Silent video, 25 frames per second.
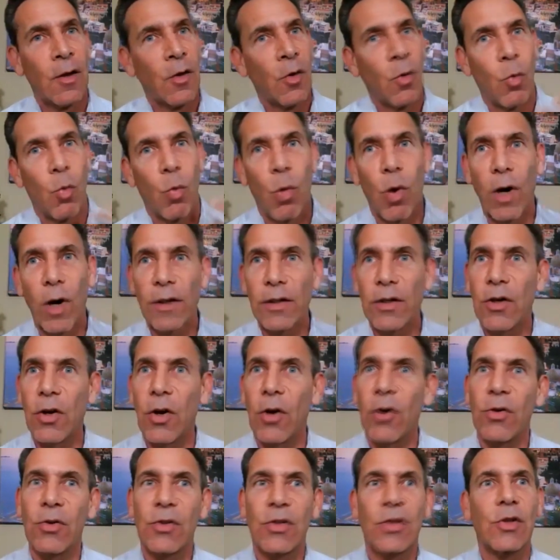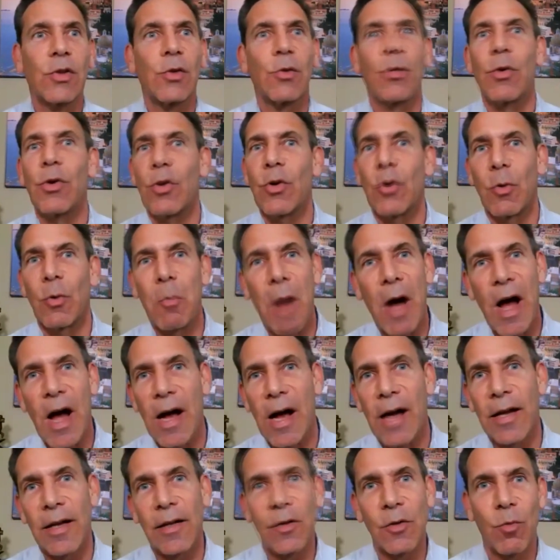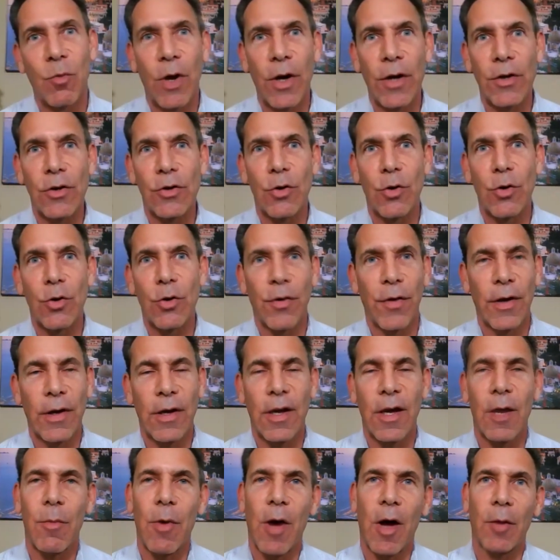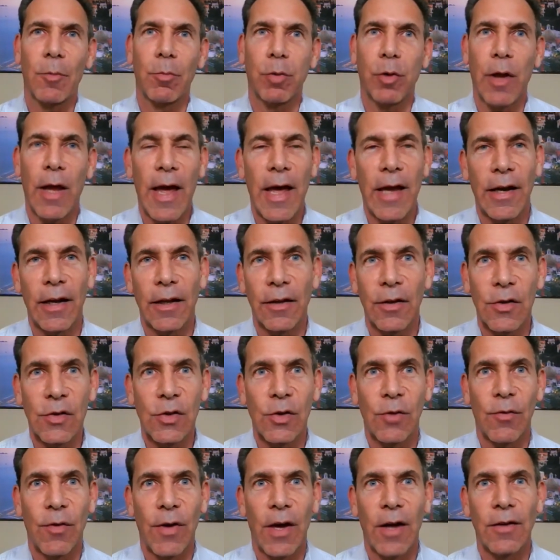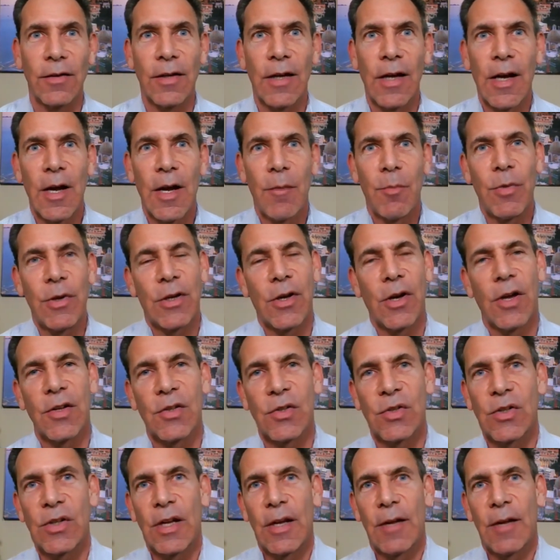What goes through your mind when you're thinking about planning this event? Because